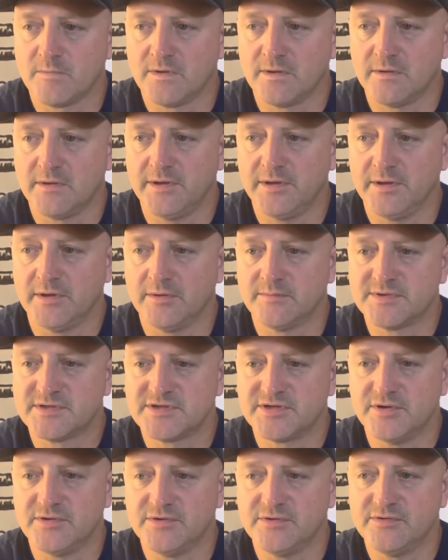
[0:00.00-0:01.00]
you know,
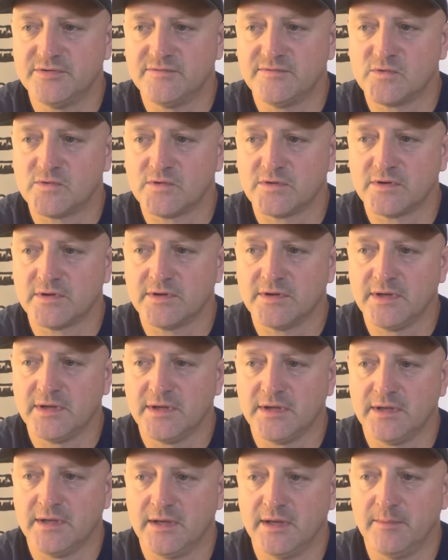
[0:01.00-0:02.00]
stove or
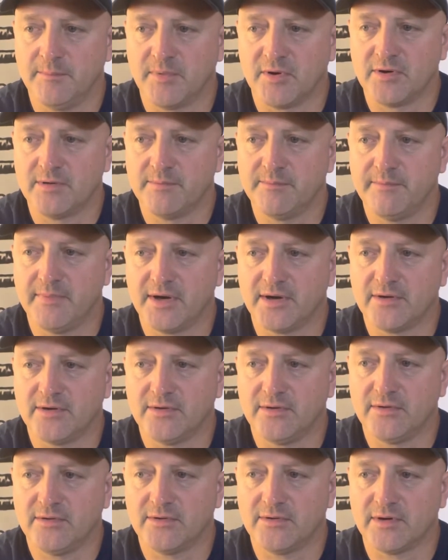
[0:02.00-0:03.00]
burn
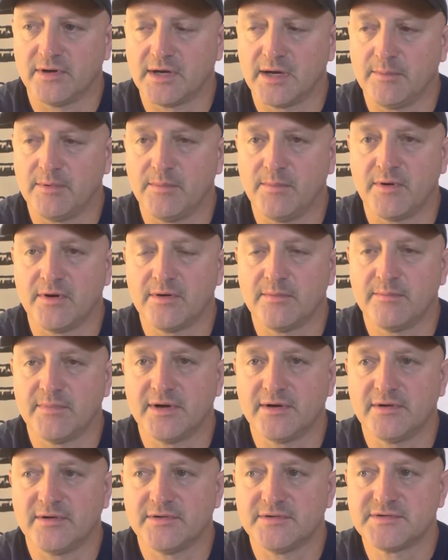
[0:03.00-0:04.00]
barrel or a couple burn
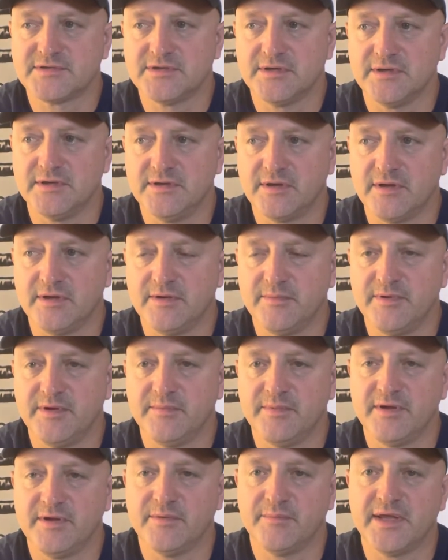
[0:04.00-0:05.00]
barrels, you'd
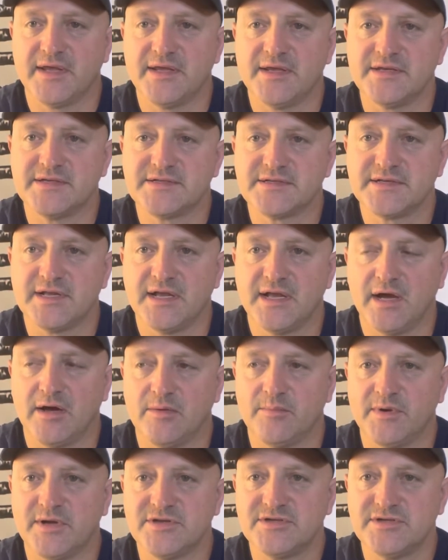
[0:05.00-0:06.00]
be amazed how
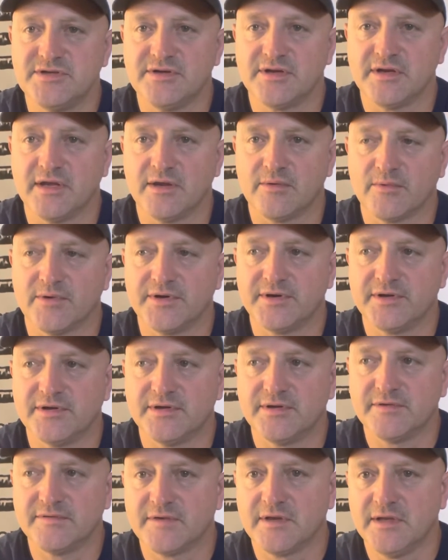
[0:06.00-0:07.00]
much you can get rid
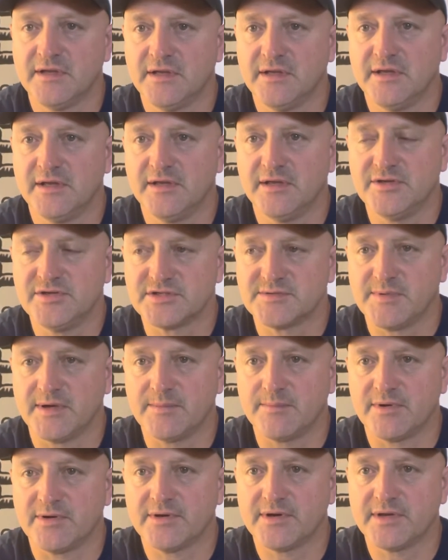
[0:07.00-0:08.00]
of just by
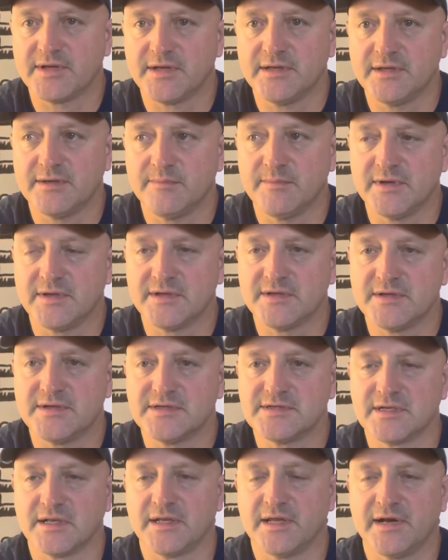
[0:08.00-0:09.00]
burning it.
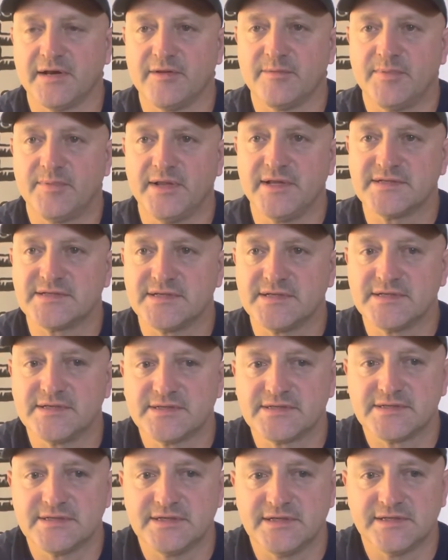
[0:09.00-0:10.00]
Because a lot of the
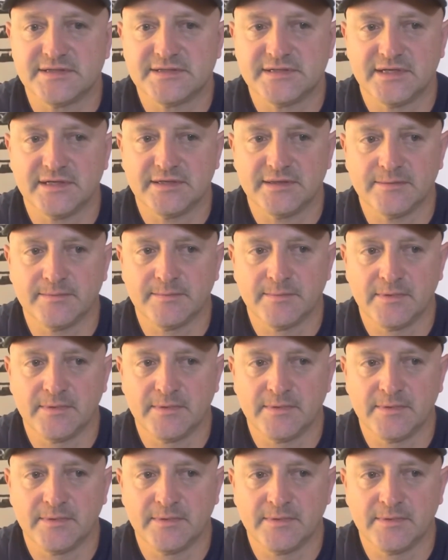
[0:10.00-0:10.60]
places that